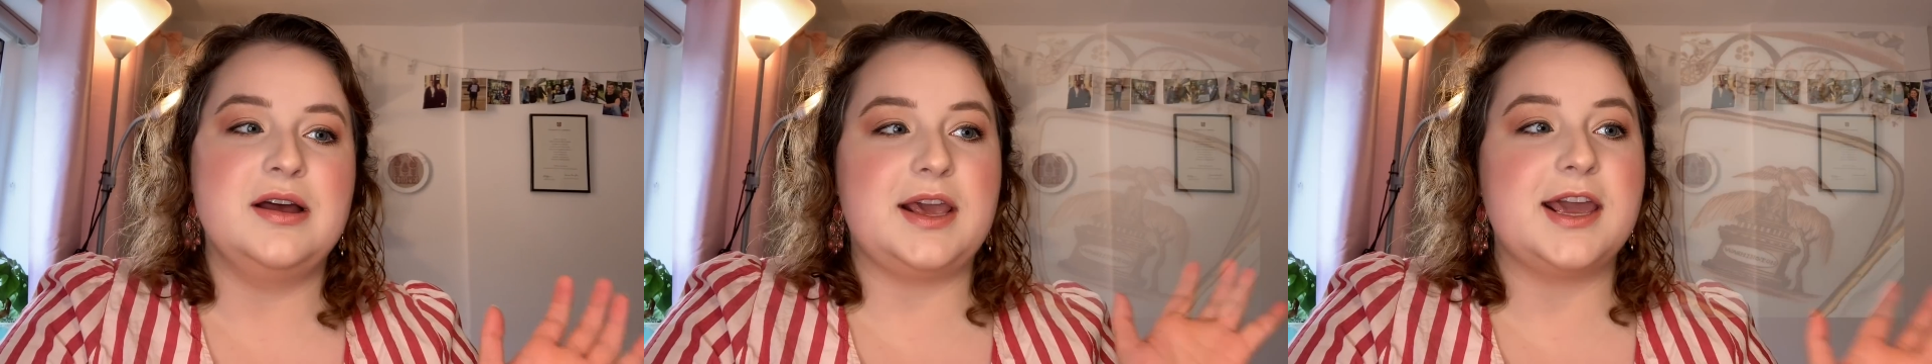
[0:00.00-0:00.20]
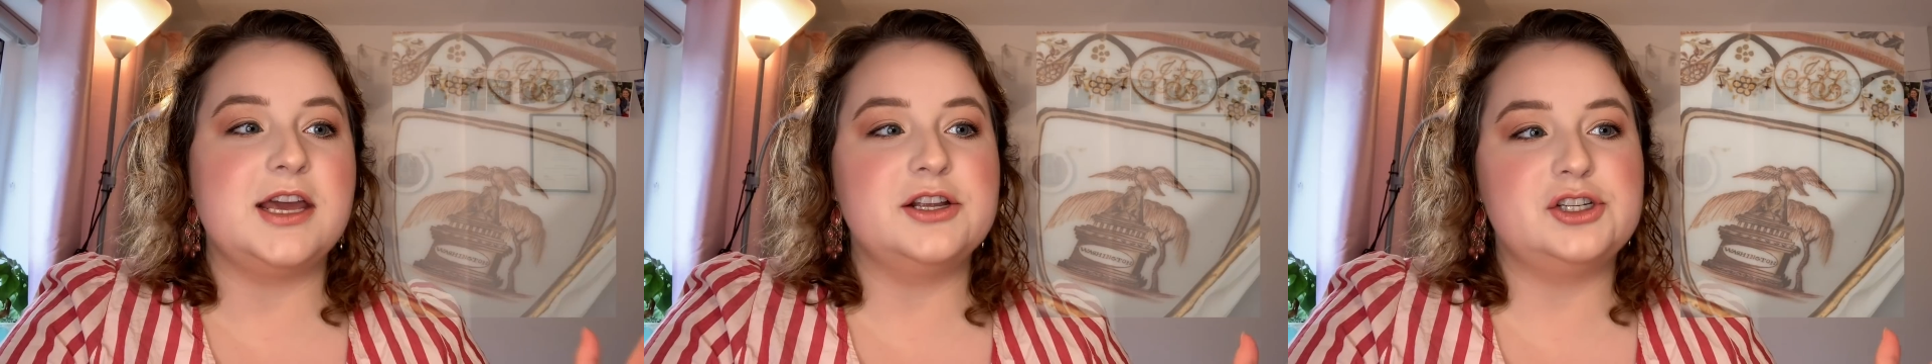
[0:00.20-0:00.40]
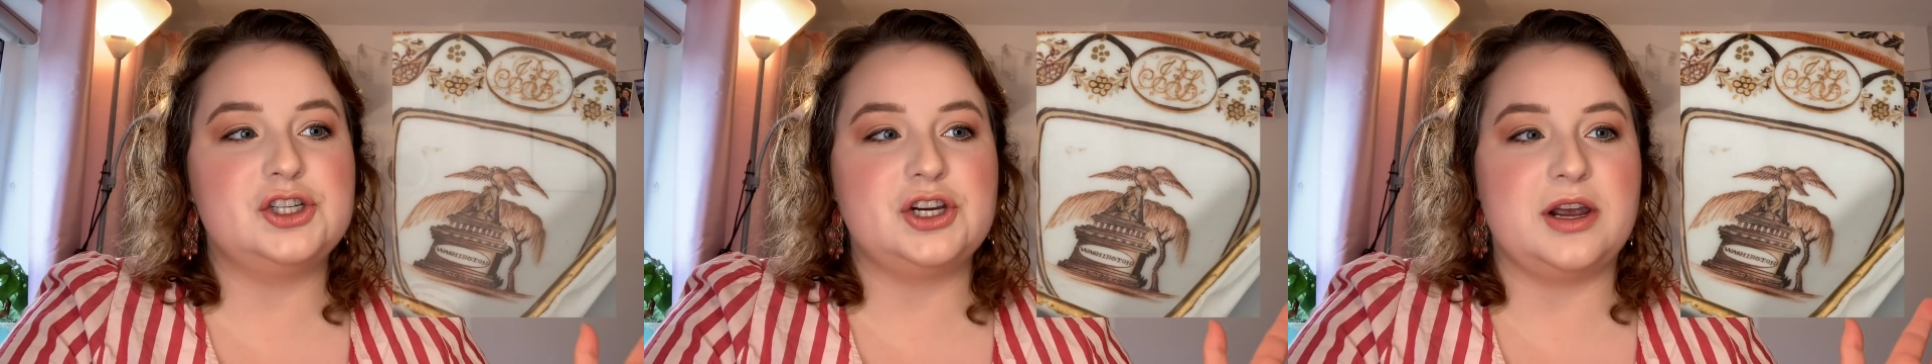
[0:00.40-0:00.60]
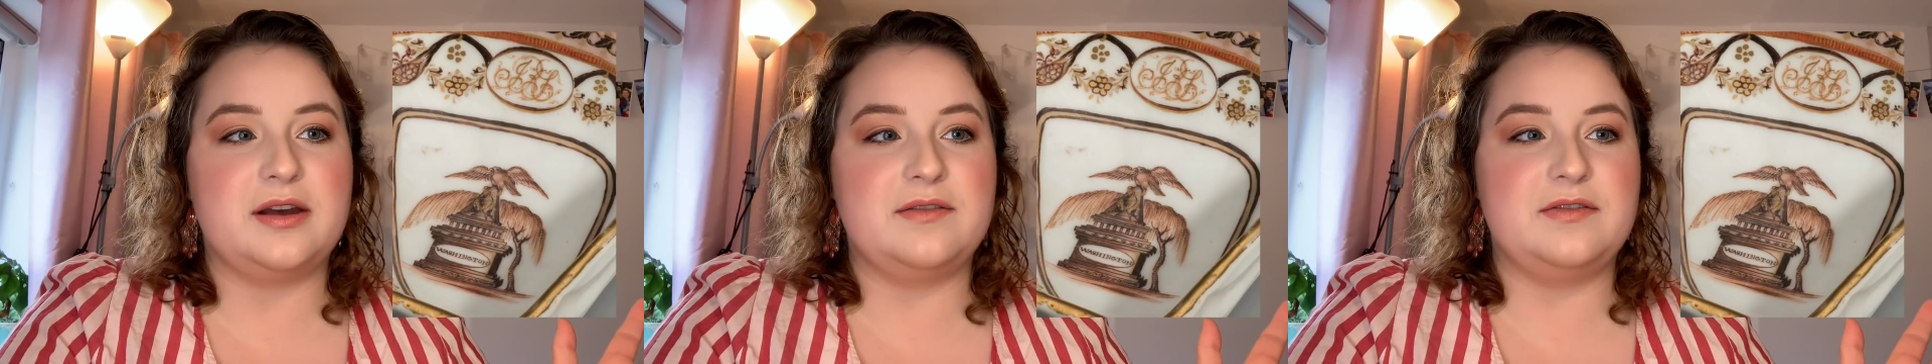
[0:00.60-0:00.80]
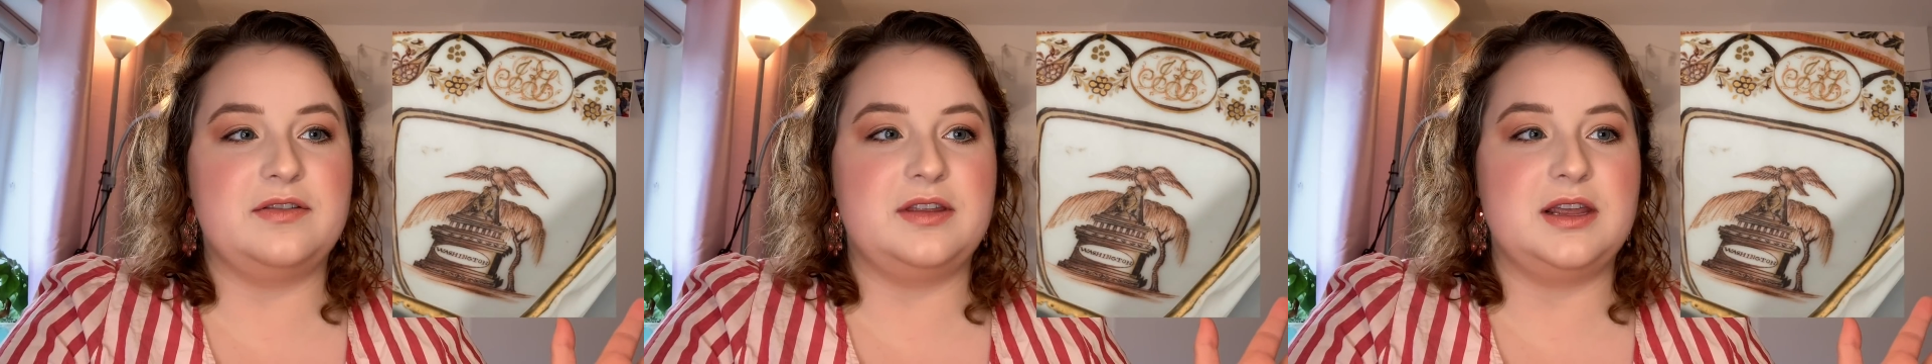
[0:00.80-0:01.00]
each
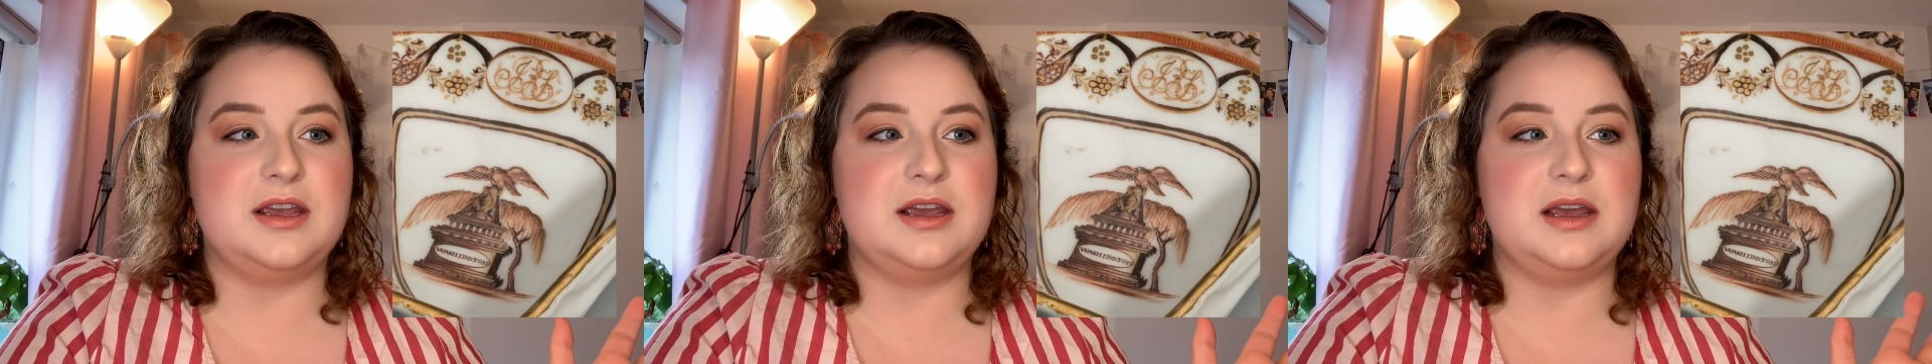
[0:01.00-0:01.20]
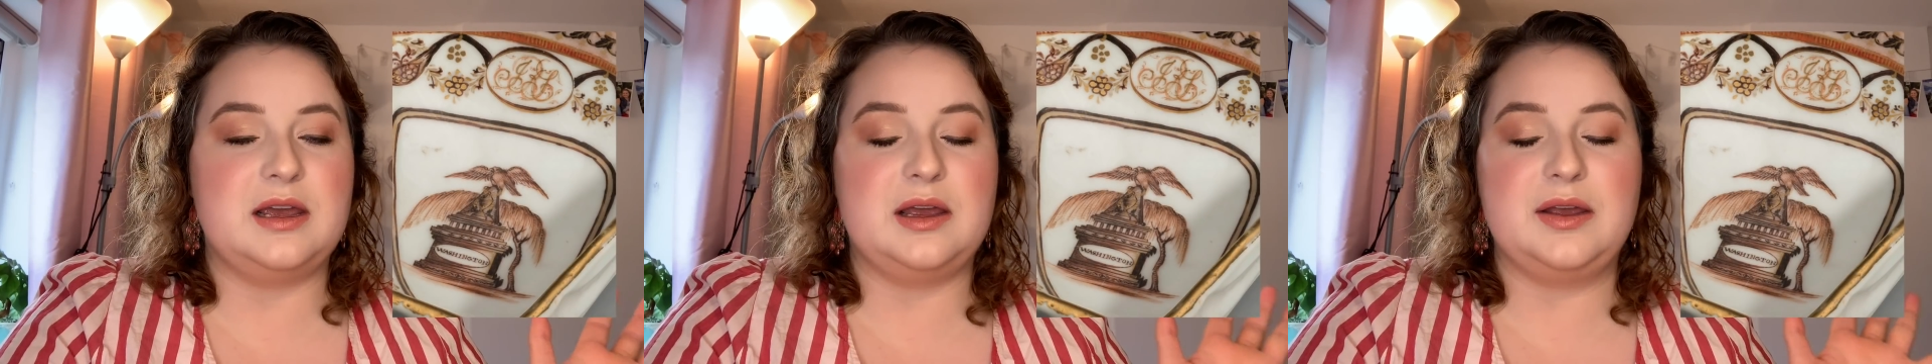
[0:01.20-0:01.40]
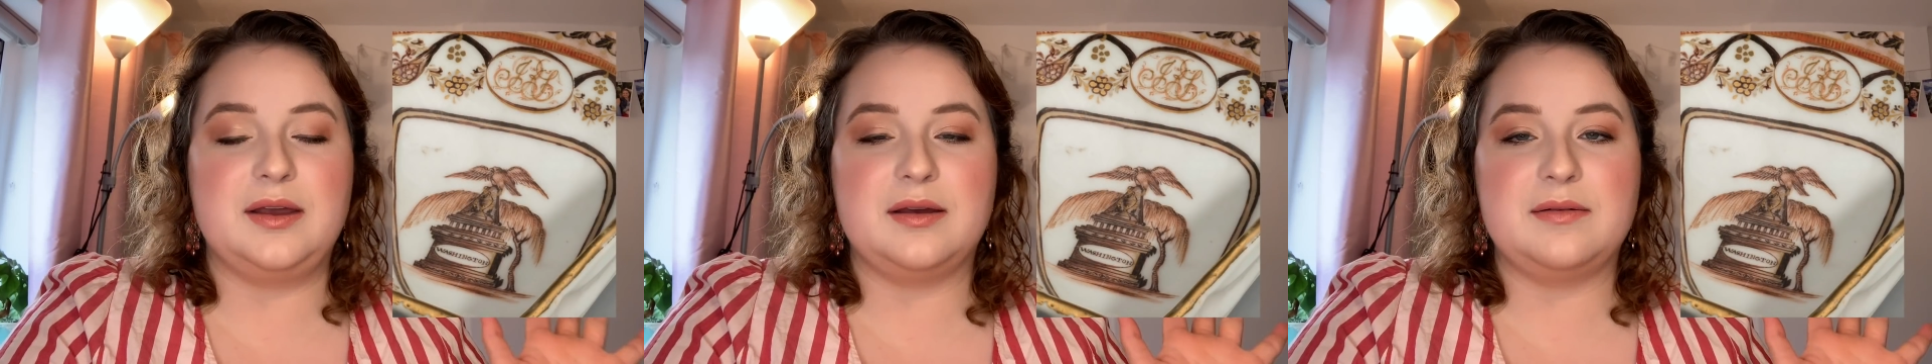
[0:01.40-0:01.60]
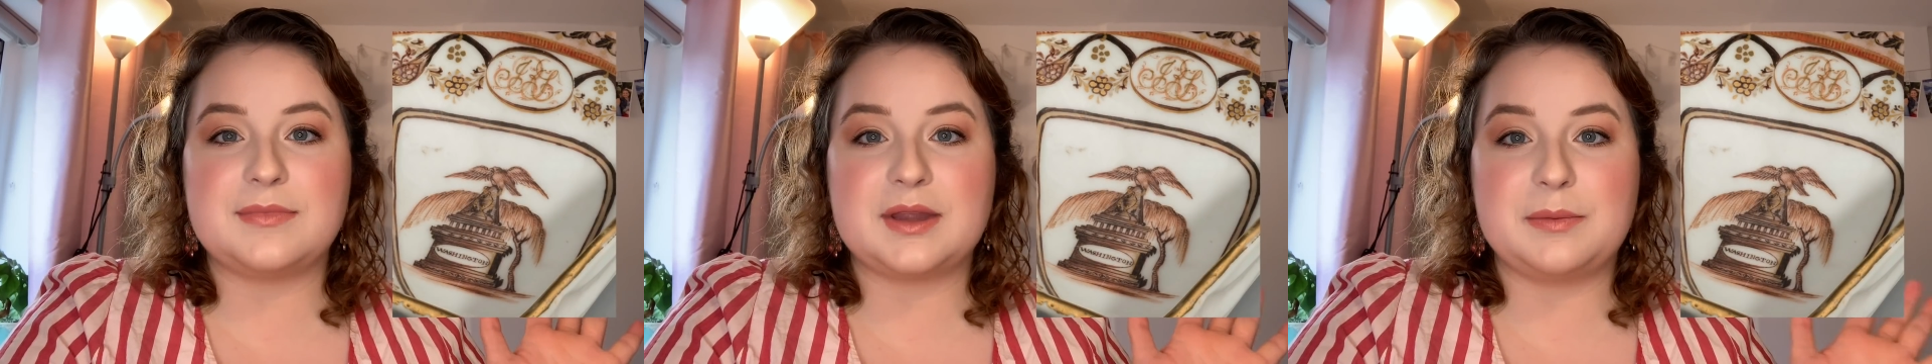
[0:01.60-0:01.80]
of the